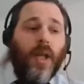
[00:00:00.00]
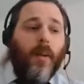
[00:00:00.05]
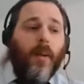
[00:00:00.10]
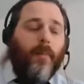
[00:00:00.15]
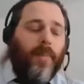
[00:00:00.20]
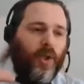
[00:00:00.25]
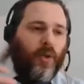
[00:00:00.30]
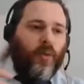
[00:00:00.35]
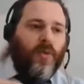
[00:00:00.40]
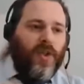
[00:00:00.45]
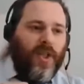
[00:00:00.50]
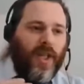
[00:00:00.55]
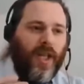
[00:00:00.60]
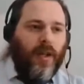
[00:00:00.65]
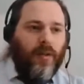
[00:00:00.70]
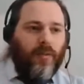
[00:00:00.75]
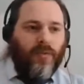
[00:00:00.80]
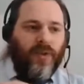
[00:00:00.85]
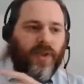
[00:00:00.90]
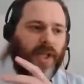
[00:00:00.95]
but
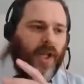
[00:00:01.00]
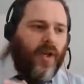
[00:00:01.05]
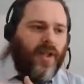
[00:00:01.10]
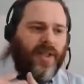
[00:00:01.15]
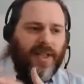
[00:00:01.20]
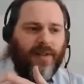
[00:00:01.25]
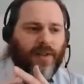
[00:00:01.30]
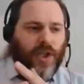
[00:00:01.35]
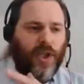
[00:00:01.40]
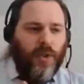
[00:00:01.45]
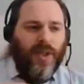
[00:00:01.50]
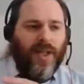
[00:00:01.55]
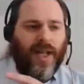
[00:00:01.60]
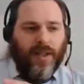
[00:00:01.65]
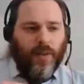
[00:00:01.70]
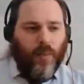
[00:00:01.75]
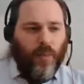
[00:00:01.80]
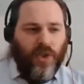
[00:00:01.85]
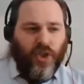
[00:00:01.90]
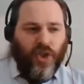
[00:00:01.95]
also the idea you could
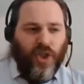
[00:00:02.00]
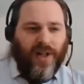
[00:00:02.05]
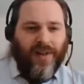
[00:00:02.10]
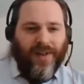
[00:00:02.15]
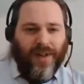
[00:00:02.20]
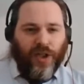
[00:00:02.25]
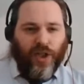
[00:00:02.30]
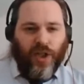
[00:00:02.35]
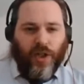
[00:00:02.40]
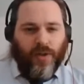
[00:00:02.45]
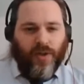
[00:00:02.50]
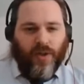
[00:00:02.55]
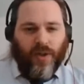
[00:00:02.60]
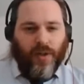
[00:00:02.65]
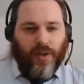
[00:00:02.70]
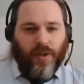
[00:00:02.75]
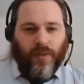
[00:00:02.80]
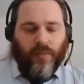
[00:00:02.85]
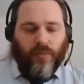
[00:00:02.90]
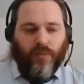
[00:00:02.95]
end up with generic
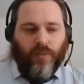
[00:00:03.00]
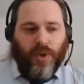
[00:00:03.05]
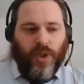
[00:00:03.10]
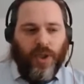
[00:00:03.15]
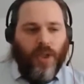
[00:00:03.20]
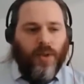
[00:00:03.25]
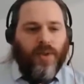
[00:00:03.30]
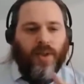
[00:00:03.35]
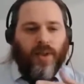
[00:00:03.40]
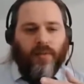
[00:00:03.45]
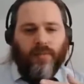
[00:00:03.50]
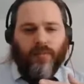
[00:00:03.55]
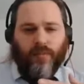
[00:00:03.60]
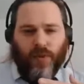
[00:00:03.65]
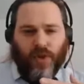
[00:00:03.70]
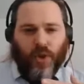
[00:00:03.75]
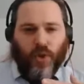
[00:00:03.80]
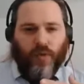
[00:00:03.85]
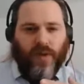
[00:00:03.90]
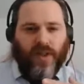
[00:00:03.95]
user
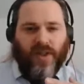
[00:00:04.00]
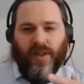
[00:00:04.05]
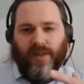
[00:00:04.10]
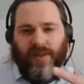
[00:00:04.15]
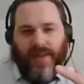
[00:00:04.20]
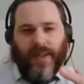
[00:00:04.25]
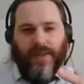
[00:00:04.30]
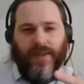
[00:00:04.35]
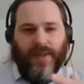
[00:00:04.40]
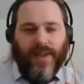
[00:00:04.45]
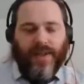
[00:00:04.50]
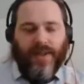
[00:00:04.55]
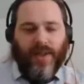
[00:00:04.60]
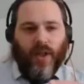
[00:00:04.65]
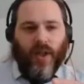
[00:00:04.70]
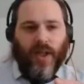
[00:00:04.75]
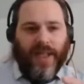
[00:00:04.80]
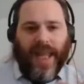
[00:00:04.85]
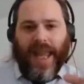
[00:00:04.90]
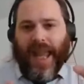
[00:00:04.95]
stories that said things
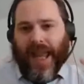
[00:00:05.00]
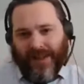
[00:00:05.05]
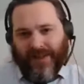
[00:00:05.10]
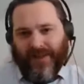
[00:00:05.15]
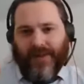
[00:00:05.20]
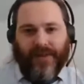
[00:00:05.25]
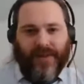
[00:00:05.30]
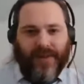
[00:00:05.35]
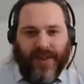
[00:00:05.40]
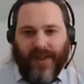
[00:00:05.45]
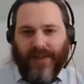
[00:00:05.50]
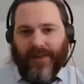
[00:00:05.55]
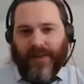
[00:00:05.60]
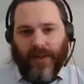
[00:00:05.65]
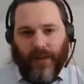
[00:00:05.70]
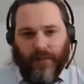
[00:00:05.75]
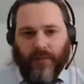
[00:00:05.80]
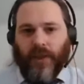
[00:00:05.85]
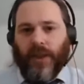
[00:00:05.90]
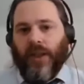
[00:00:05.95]
like, as the
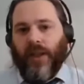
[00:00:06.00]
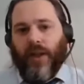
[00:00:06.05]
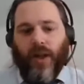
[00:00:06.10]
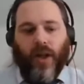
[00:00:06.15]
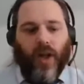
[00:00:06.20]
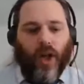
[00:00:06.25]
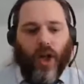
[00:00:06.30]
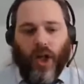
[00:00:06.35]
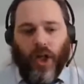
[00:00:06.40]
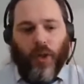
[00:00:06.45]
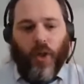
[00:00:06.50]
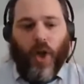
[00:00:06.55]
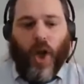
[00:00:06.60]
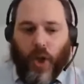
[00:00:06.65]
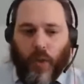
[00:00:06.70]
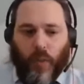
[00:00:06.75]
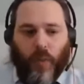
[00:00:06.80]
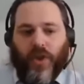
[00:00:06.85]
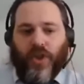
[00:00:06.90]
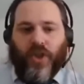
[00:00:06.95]
system, I
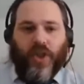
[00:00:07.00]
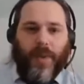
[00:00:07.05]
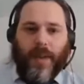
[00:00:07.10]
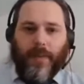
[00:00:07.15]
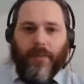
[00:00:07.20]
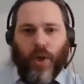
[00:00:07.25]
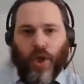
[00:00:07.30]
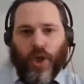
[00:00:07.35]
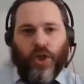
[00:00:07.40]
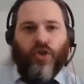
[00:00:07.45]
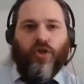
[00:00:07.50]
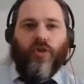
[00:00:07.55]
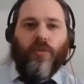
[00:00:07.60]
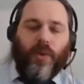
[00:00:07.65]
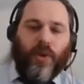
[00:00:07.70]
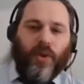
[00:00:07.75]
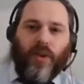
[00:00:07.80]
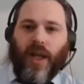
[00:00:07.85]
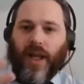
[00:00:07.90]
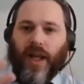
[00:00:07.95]
wish to be
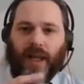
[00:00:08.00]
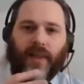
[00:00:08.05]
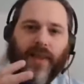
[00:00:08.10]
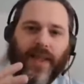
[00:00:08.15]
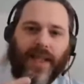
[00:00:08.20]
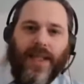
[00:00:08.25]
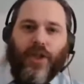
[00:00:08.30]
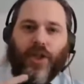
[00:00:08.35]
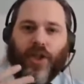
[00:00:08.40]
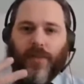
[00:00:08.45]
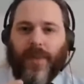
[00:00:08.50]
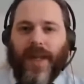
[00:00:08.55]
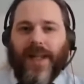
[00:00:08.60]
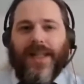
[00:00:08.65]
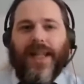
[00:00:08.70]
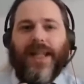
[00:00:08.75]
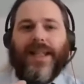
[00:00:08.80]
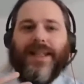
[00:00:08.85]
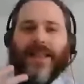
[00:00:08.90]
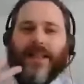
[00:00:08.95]
monitorable. And I think it just made
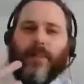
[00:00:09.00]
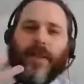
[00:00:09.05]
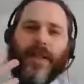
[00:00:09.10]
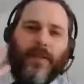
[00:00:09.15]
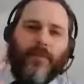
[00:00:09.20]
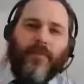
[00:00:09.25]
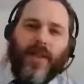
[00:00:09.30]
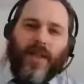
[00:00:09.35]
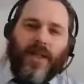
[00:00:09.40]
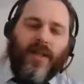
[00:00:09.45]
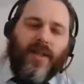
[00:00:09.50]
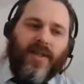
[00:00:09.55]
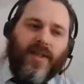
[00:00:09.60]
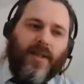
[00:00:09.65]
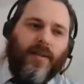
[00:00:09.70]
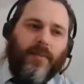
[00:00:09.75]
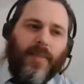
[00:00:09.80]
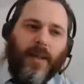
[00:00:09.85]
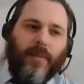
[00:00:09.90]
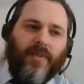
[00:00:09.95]
it a little bit
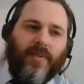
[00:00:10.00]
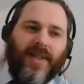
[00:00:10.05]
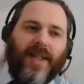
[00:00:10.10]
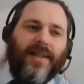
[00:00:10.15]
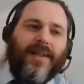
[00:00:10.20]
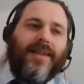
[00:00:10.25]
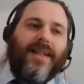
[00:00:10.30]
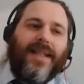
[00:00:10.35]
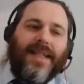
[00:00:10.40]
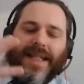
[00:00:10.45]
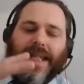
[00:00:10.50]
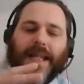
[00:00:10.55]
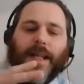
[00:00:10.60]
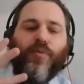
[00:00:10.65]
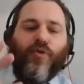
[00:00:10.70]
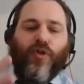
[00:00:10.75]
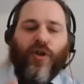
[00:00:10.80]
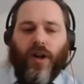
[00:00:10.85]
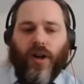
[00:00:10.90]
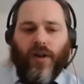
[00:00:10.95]
impersonal, and people tended to
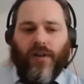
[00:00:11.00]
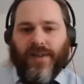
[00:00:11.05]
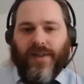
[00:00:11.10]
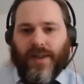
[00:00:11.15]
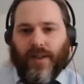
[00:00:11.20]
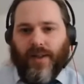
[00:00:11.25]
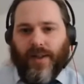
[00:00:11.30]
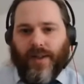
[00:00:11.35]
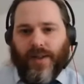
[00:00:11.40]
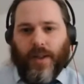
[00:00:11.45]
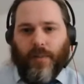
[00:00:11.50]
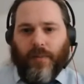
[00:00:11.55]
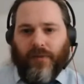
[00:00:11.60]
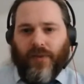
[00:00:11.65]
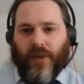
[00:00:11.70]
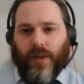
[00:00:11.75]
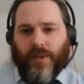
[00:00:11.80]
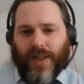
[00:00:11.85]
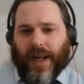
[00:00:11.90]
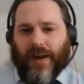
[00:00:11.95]
deprioritize some of
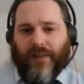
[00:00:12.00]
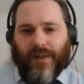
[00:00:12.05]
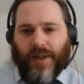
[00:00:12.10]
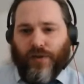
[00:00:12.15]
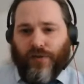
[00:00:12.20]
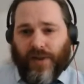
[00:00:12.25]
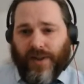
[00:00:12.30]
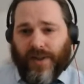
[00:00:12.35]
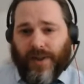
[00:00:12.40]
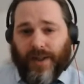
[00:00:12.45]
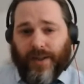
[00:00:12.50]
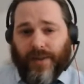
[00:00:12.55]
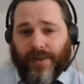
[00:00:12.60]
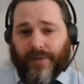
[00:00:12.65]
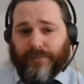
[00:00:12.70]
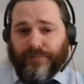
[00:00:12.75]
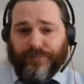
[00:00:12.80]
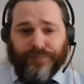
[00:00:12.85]
those characteristics.